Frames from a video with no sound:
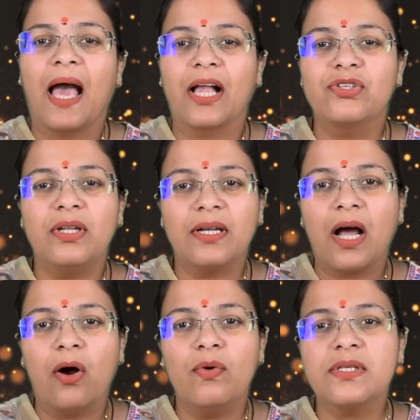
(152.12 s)
Actually,
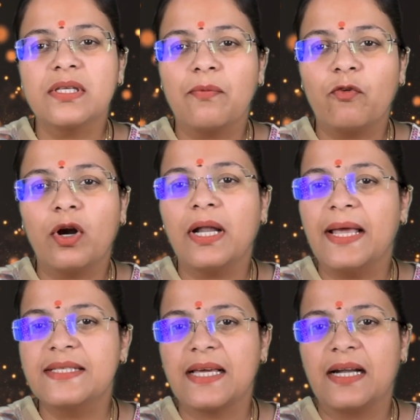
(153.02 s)
Rahu is somewhat
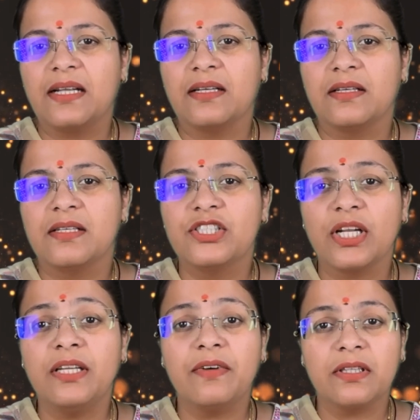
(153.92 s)
like Saturn,
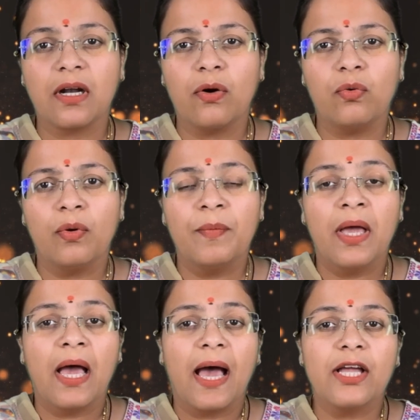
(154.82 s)
Shanivat Rahu,
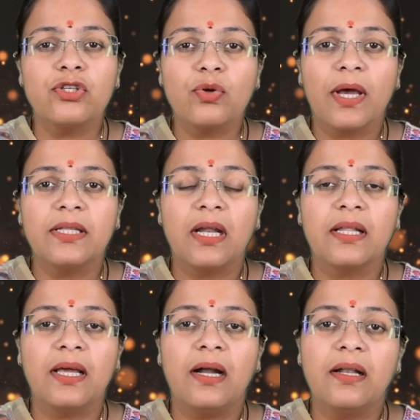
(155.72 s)
and together
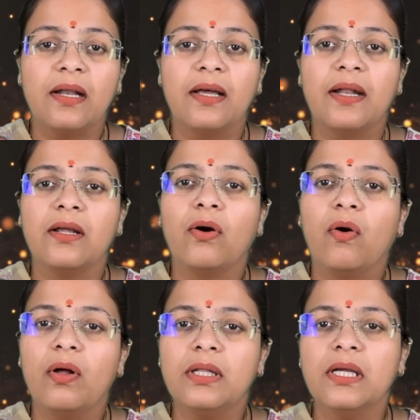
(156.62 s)
they are triggering
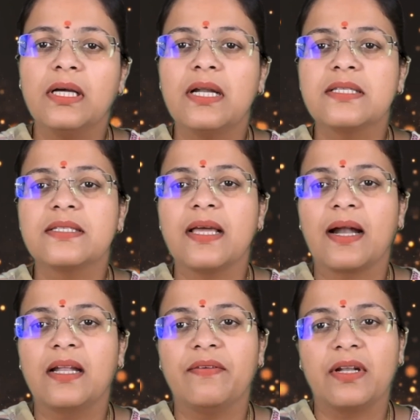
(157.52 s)
all the curses
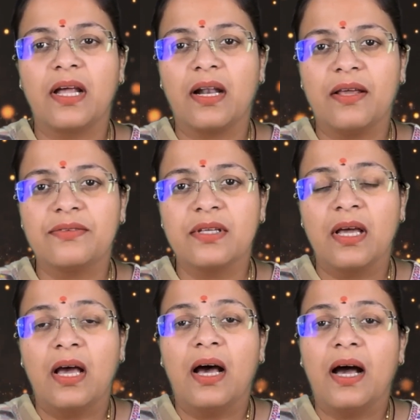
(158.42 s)
active in our lives.
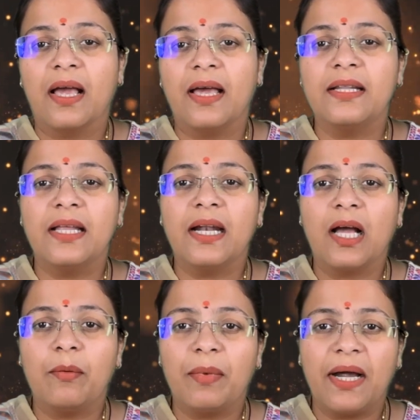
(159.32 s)
Again, their
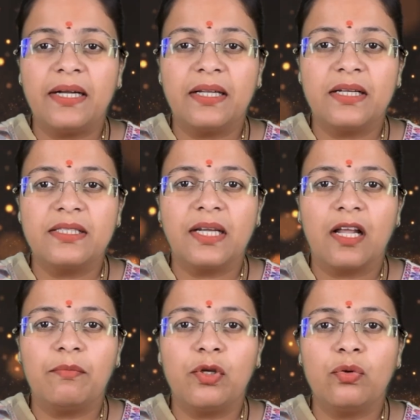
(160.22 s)
combined energy can
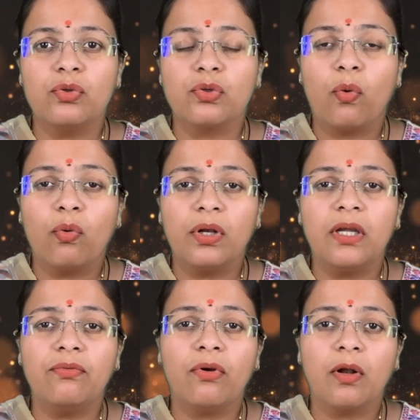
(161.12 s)
be used only
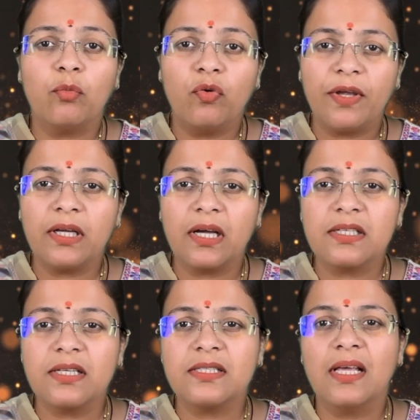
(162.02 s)
for removing
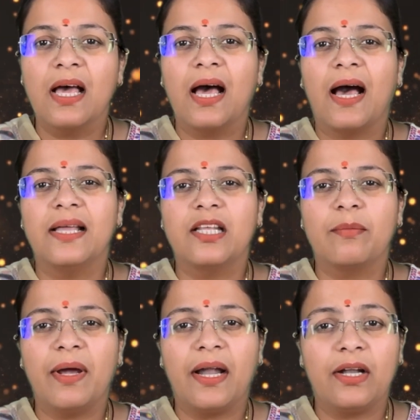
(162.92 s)
curses, either
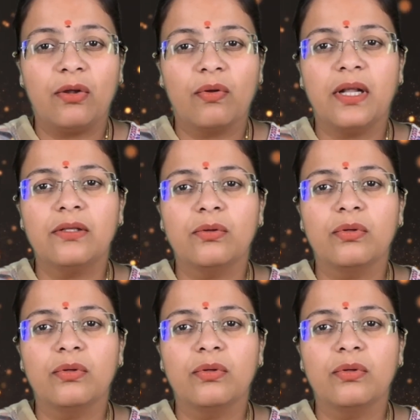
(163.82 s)
by enduring through